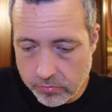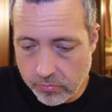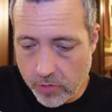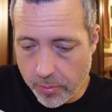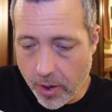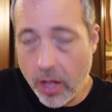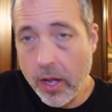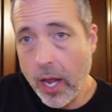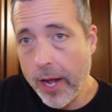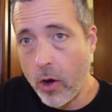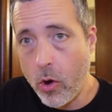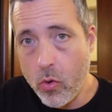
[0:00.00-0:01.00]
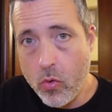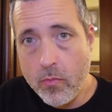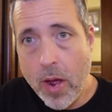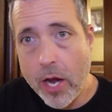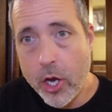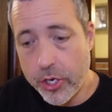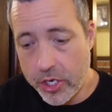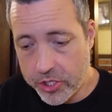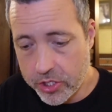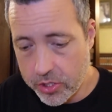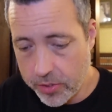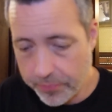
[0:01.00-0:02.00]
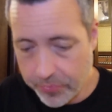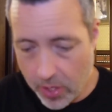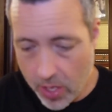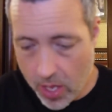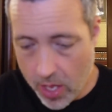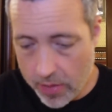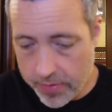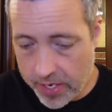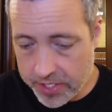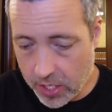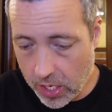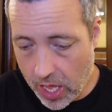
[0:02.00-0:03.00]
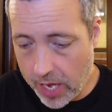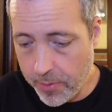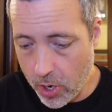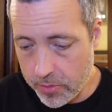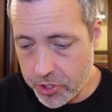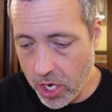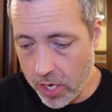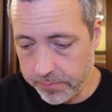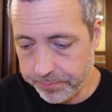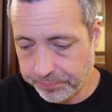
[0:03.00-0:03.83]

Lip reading: You're probably like, oh my goodness, that is a lot of Parmesan.